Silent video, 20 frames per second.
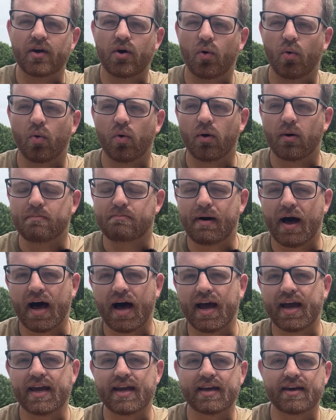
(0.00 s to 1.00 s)
or
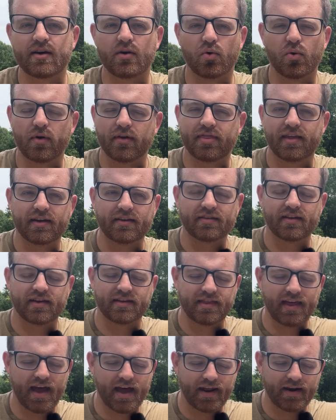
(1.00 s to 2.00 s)
pike or things like
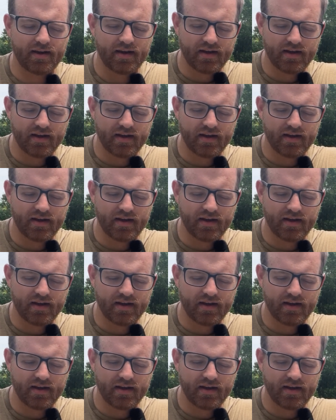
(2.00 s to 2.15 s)
that,